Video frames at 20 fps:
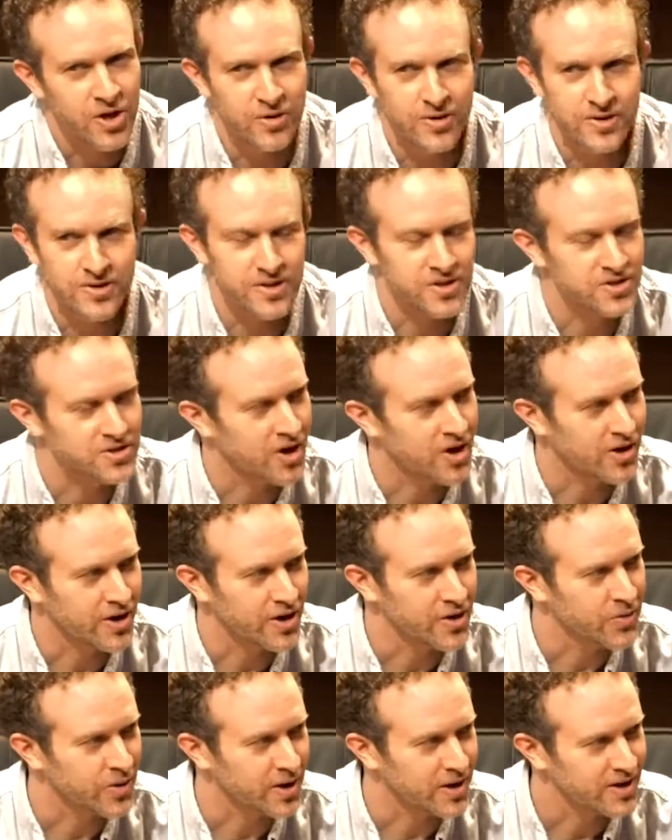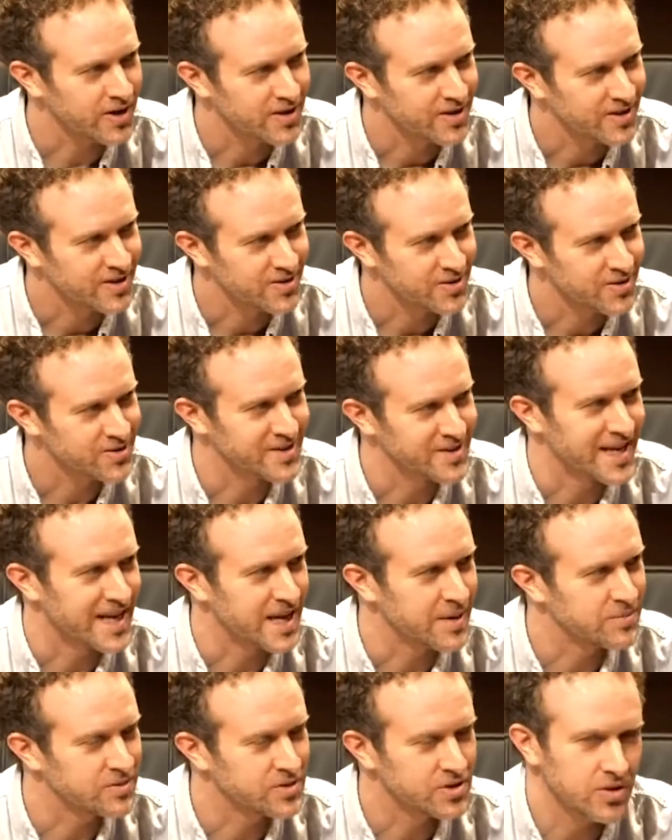all these things are anyway. There's
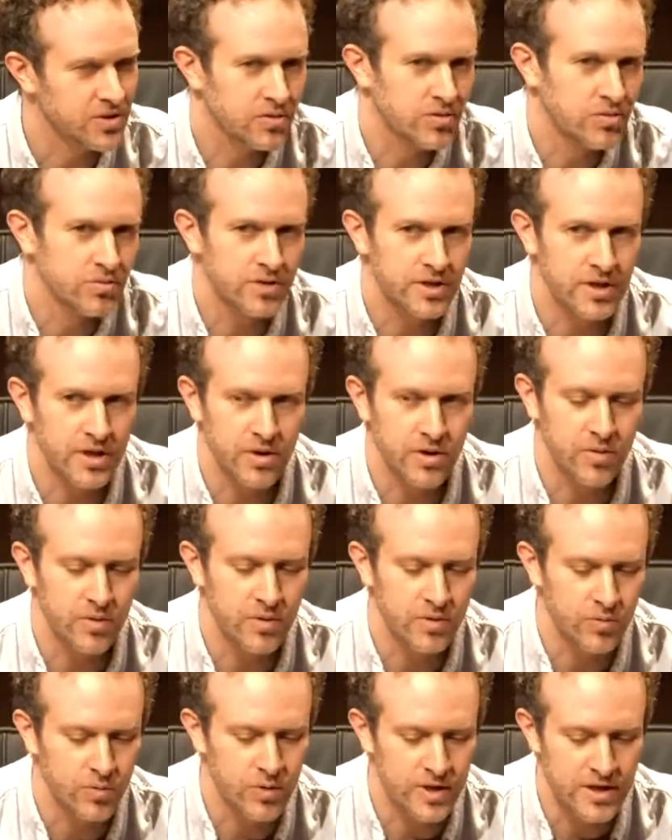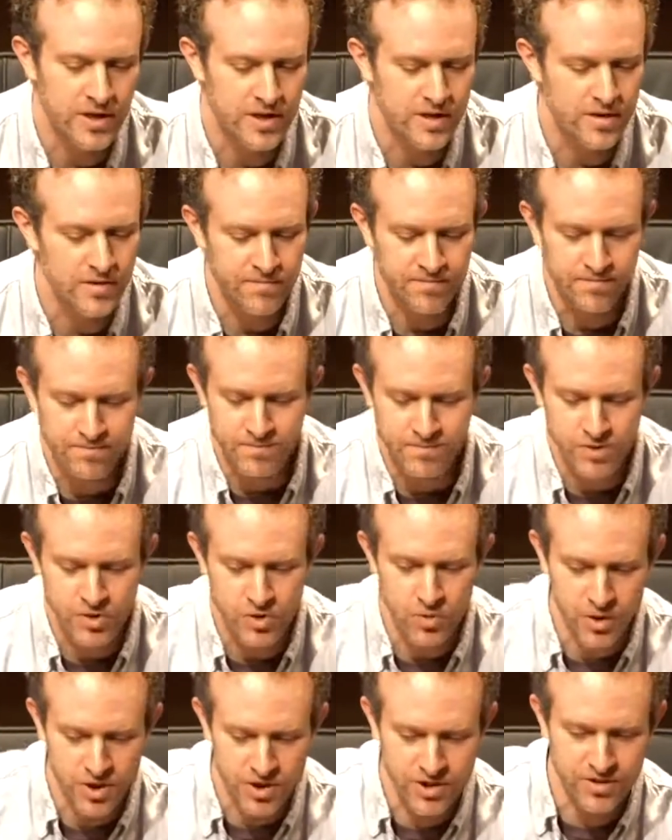names. So, we
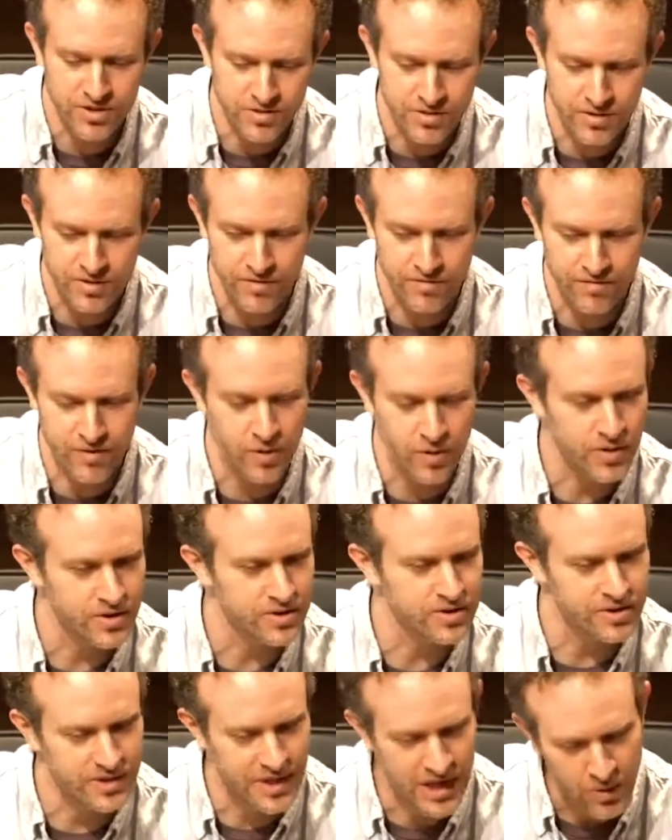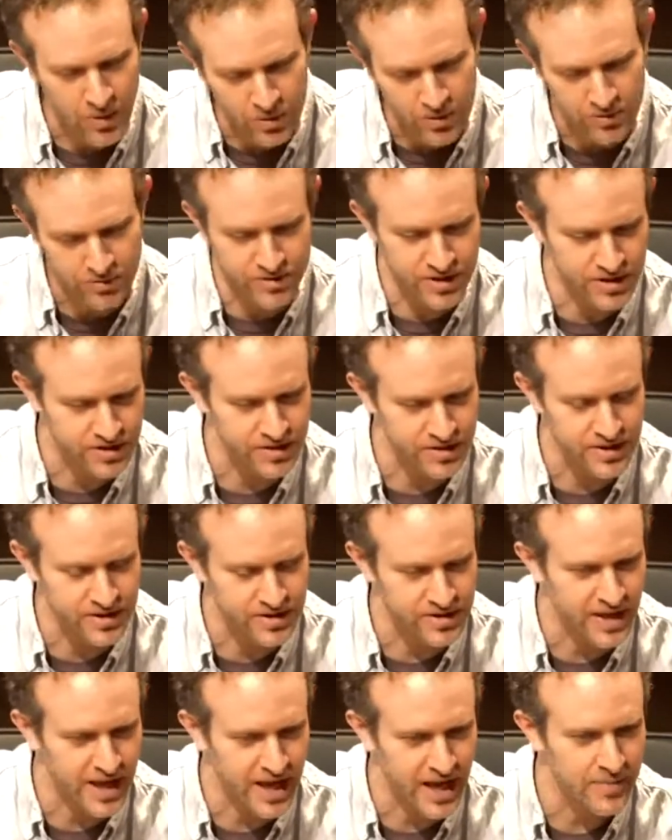switched the focus, and now we're just
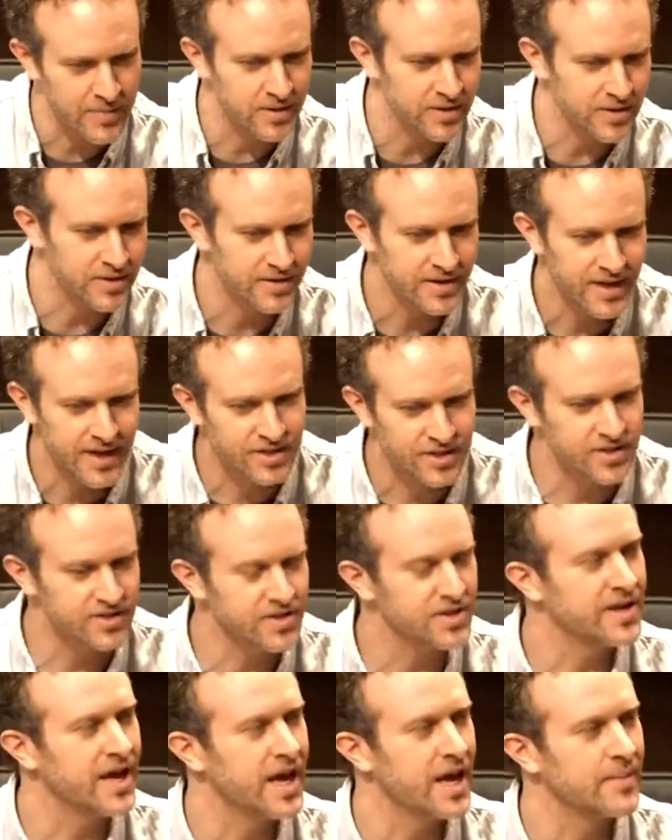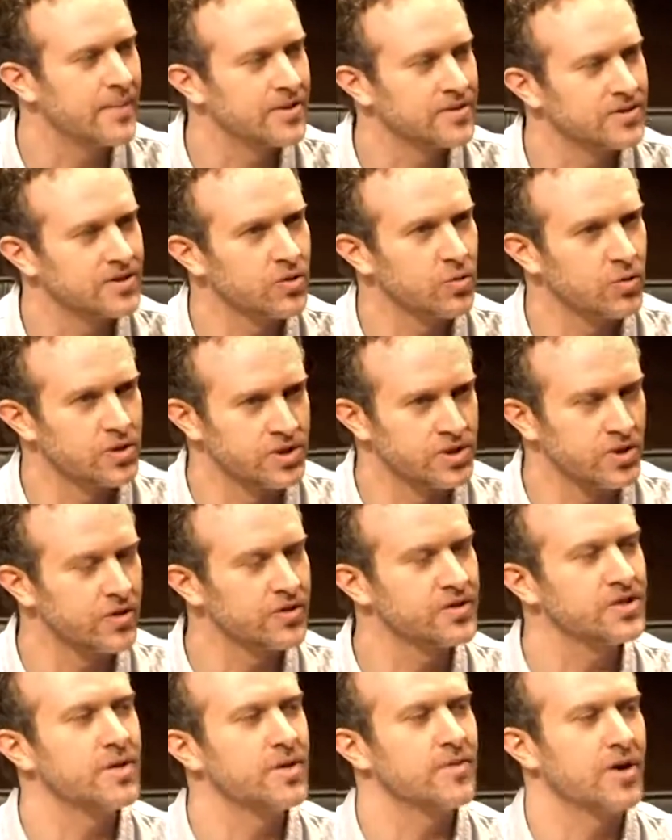this name and just a name. We're still
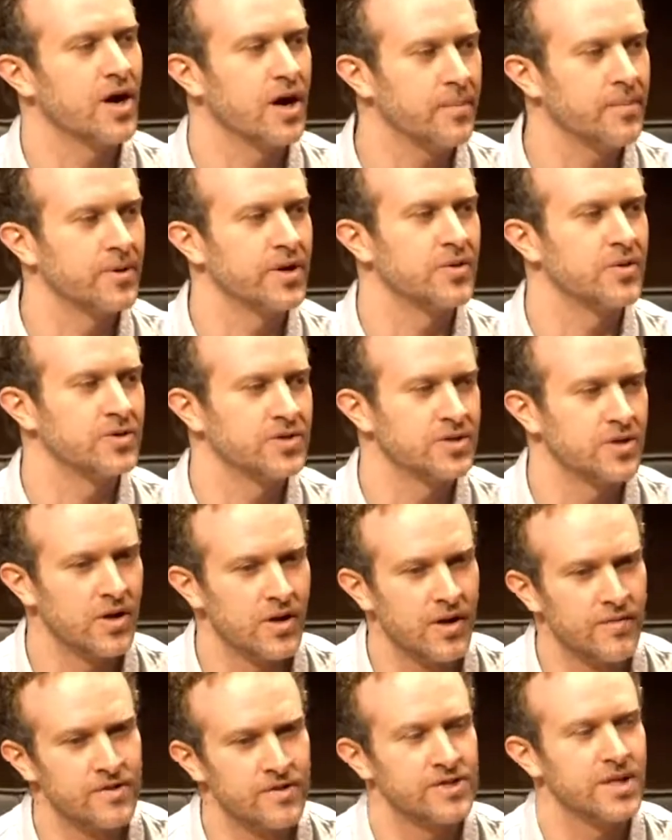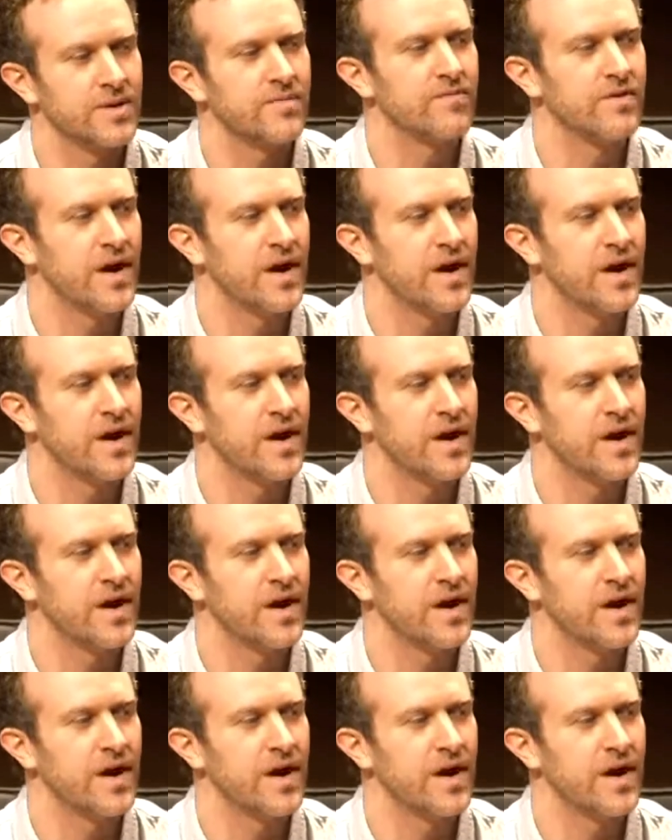the same company. We still have the same